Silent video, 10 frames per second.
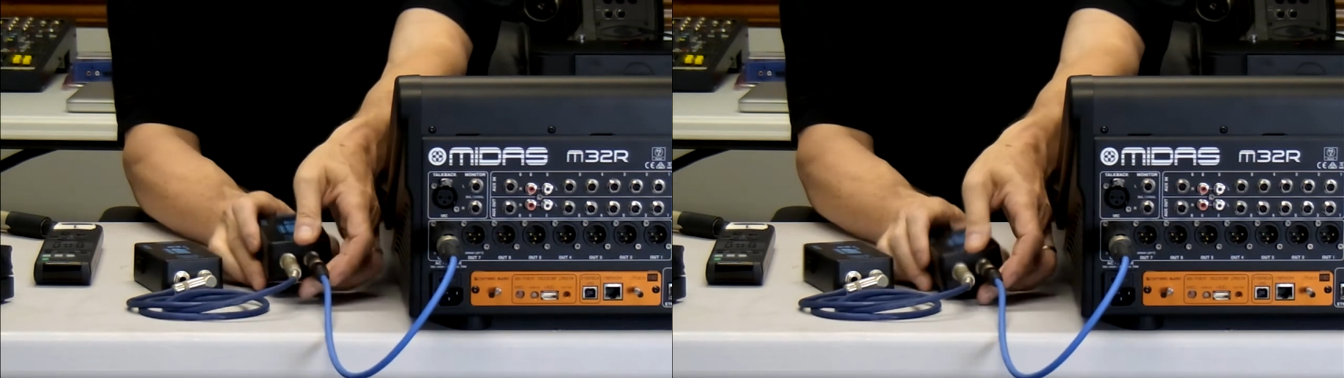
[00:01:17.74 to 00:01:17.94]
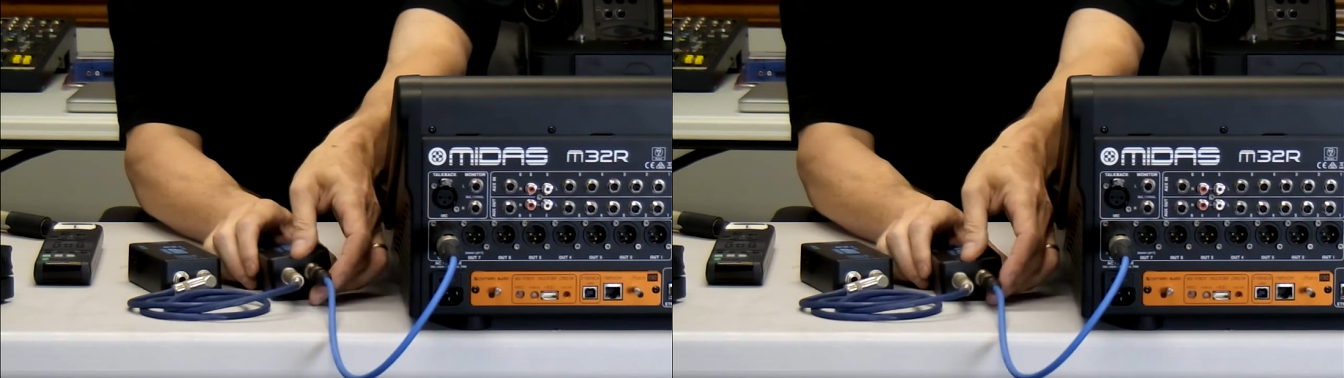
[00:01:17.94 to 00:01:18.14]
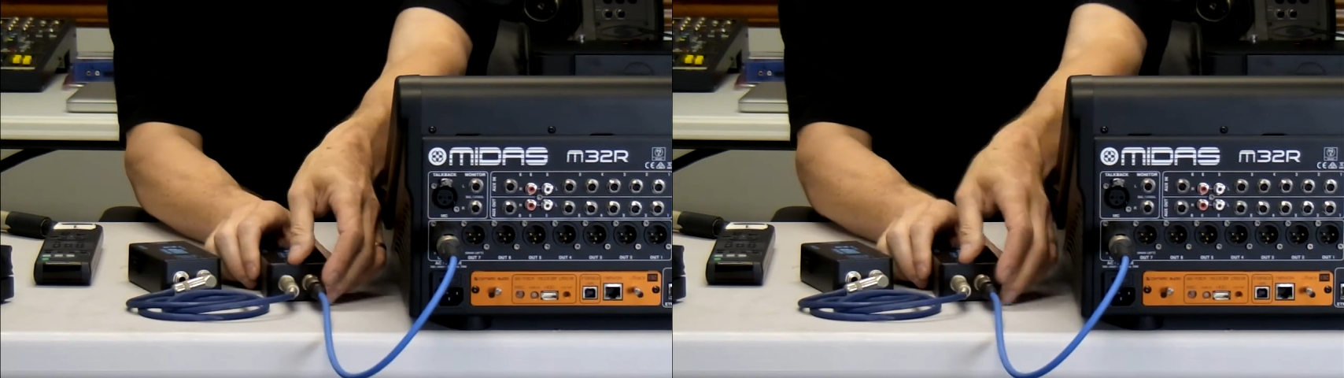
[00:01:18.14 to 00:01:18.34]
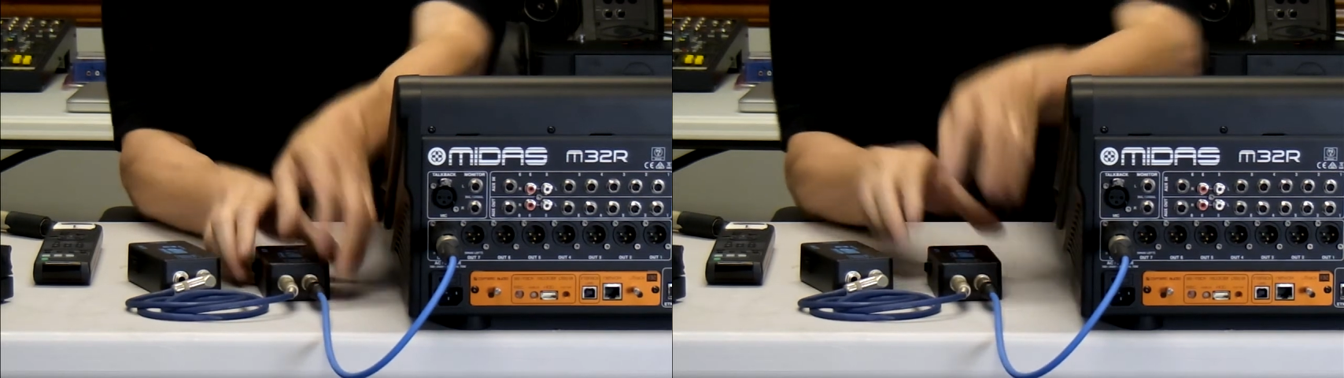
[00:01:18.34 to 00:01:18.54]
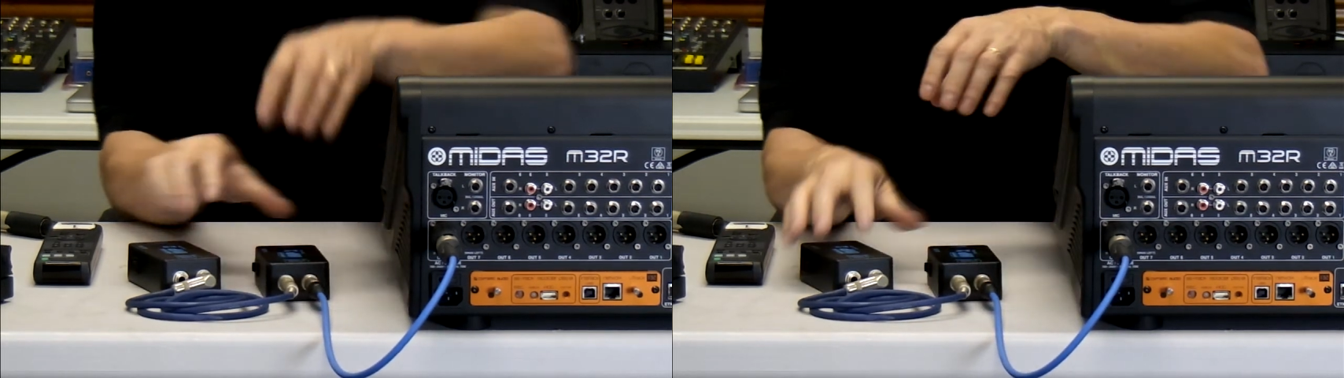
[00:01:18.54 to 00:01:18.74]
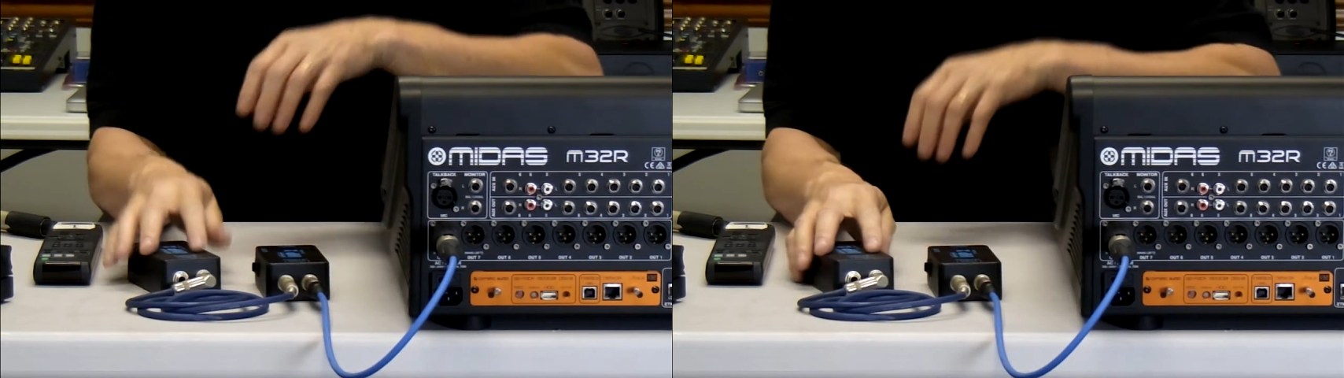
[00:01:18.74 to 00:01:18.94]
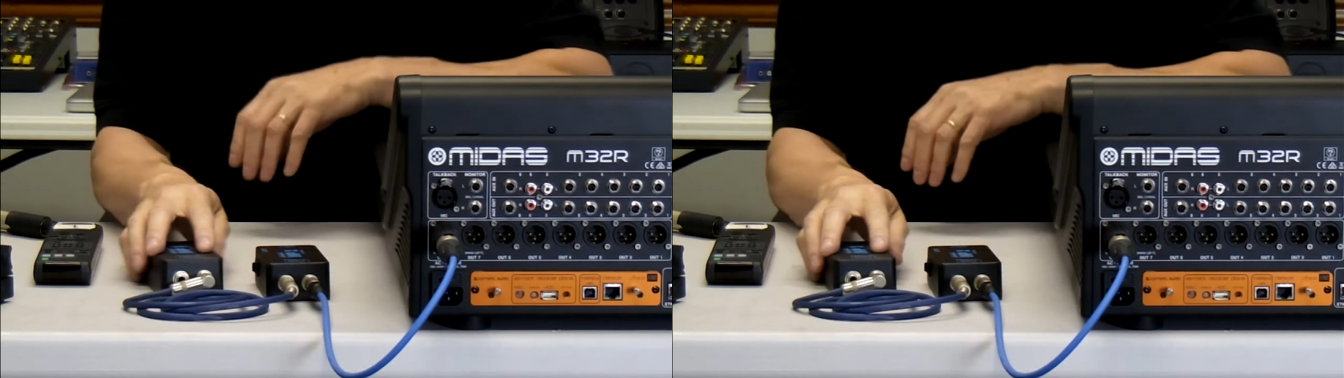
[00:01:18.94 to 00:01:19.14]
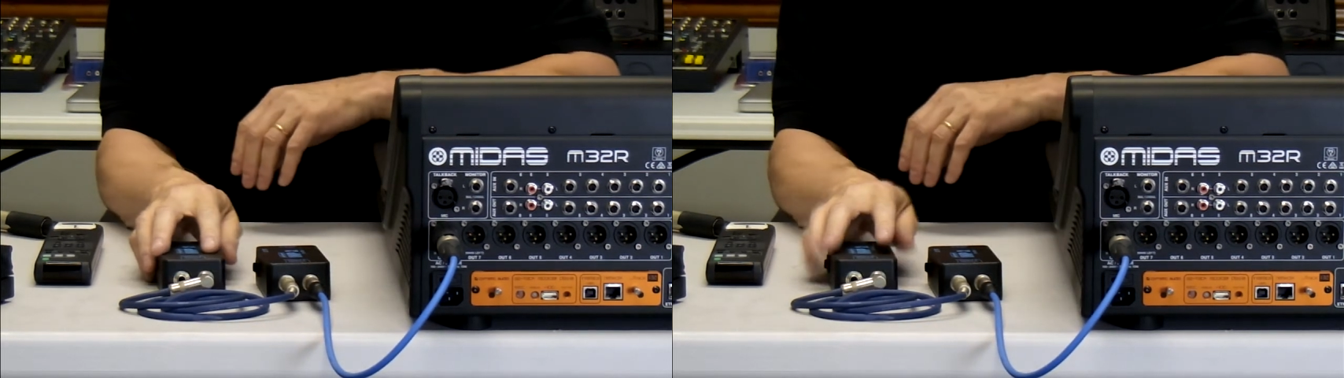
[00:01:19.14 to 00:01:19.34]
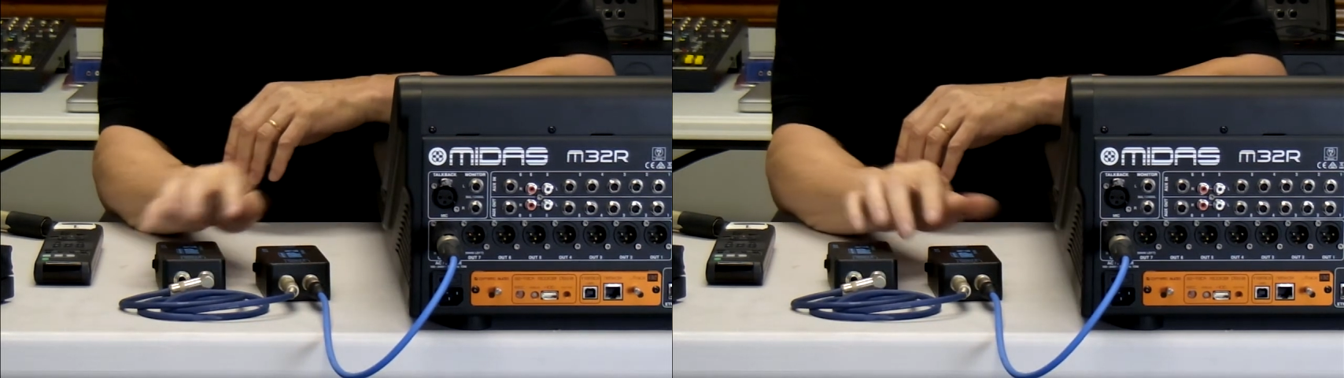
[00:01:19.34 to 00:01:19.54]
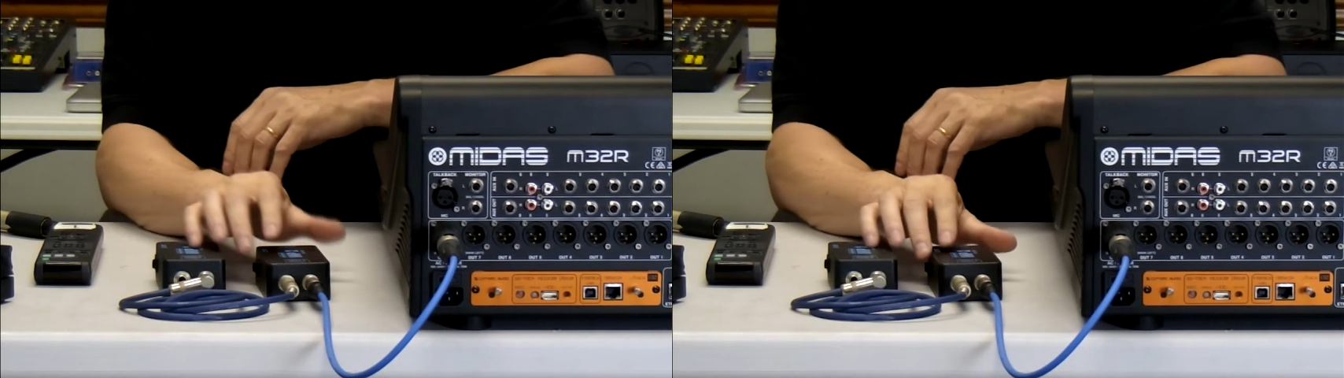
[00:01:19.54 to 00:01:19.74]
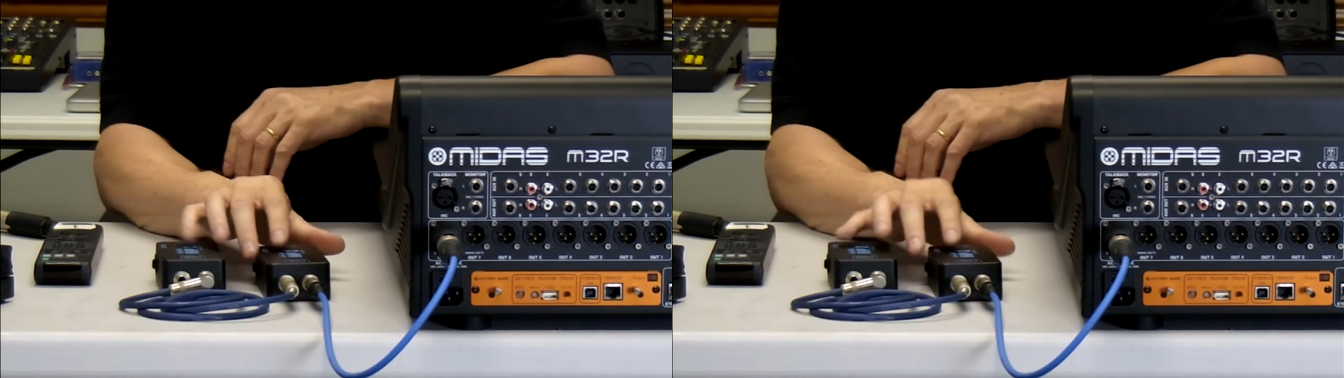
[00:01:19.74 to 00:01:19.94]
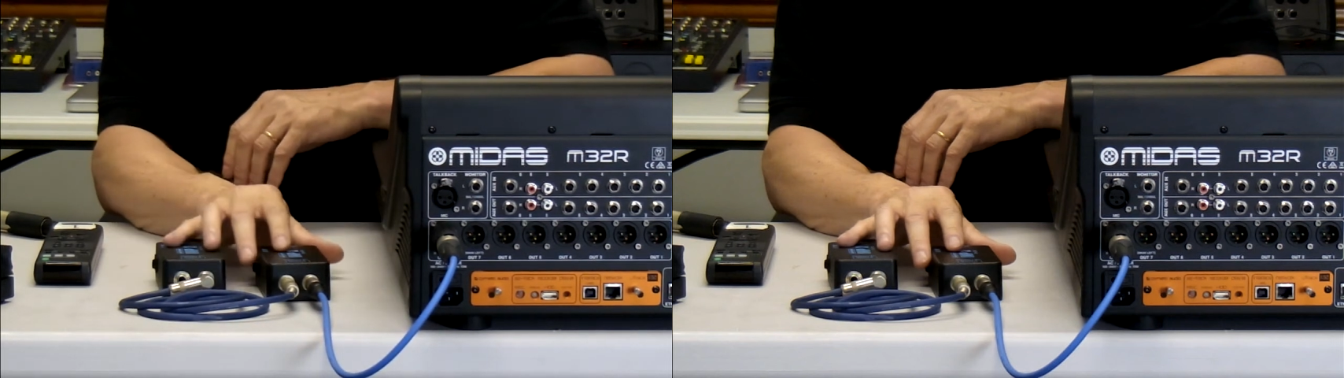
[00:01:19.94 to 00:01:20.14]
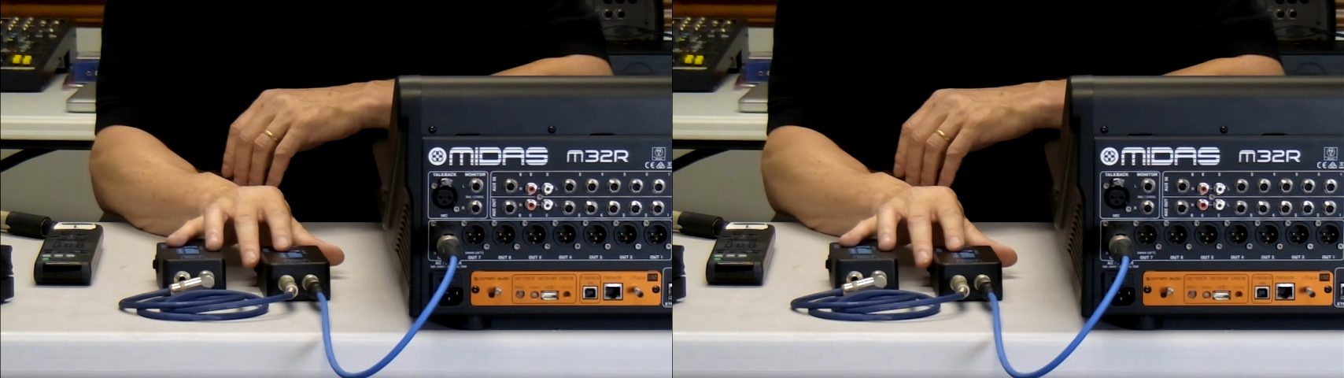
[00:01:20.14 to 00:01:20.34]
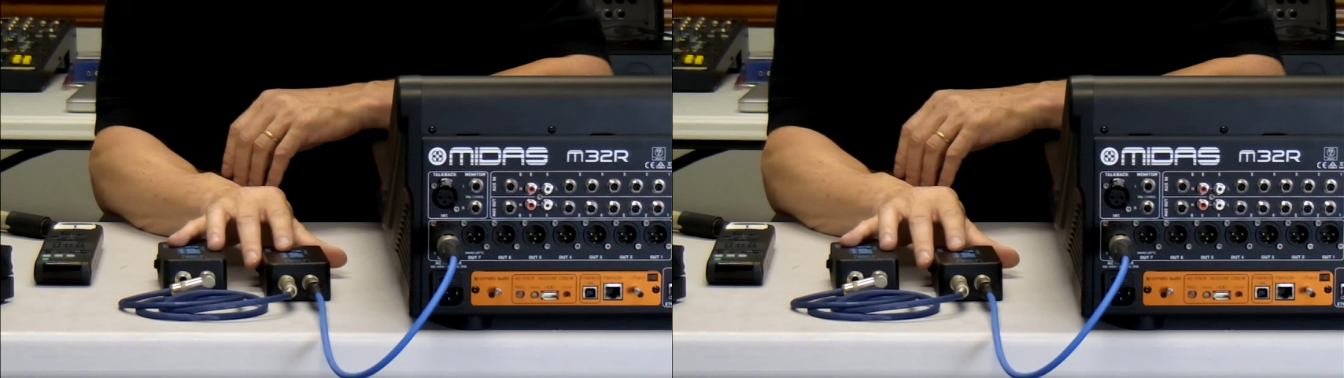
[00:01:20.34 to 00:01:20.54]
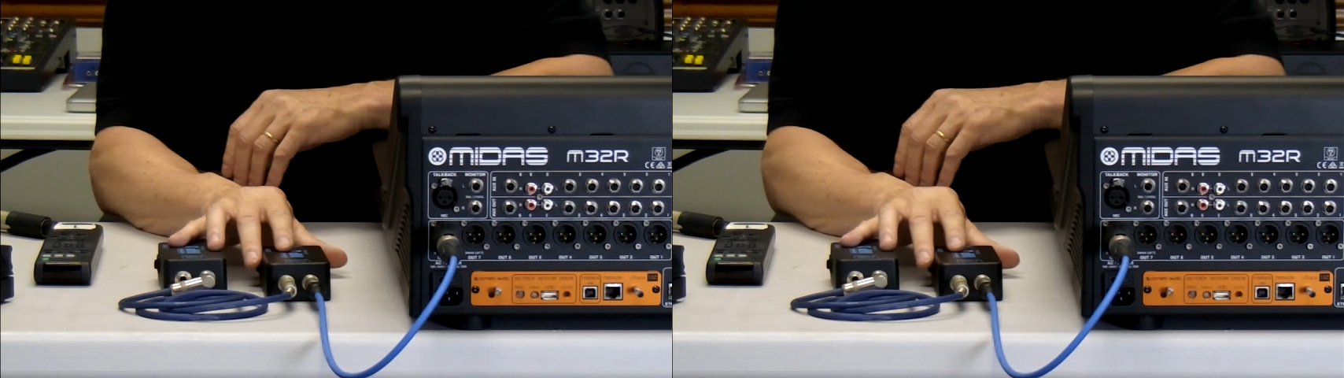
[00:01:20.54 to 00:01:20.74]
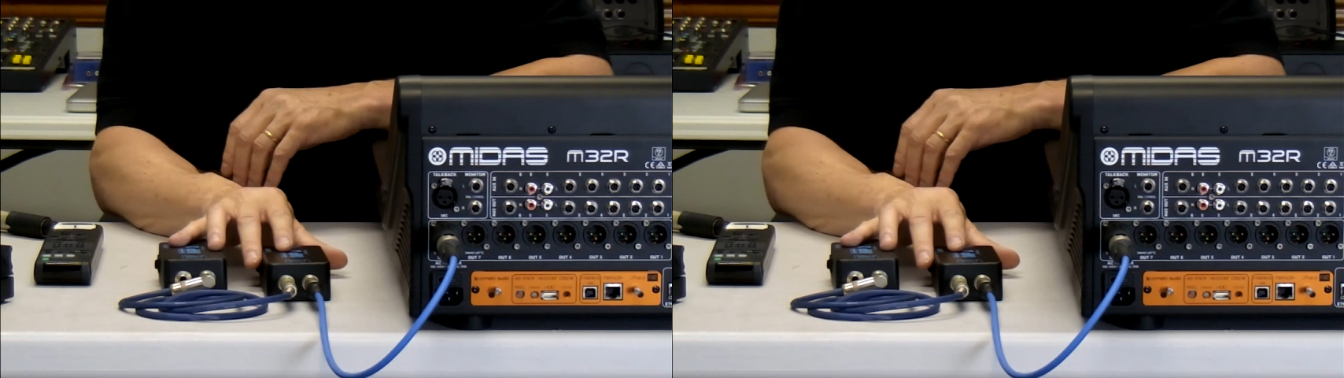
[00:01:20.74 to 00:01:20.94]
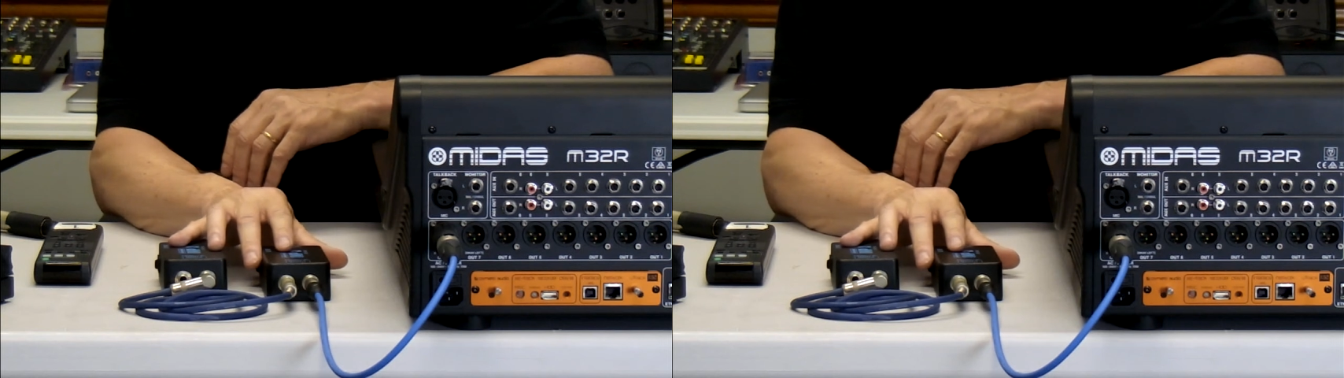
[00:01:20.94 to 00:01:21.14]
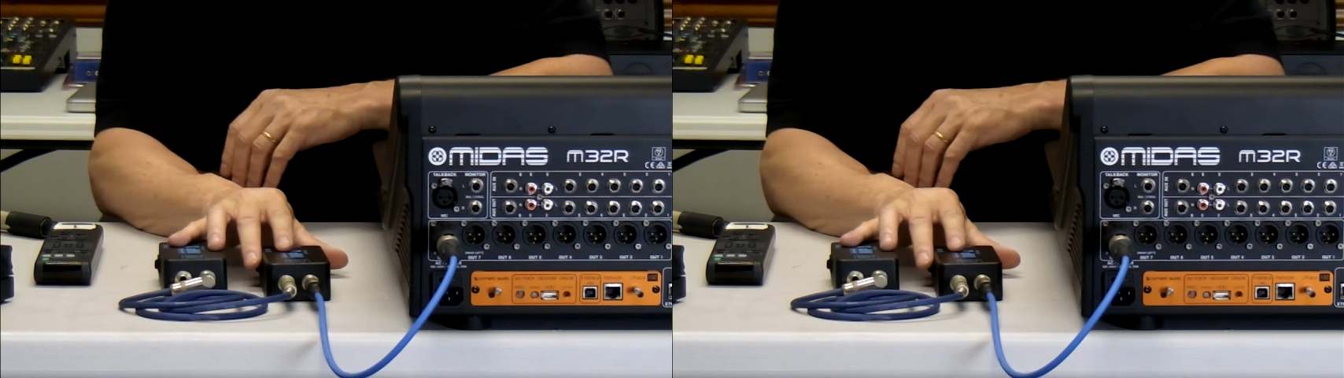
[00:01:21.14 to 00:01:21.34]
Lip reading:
Nobody's mouth can be seen.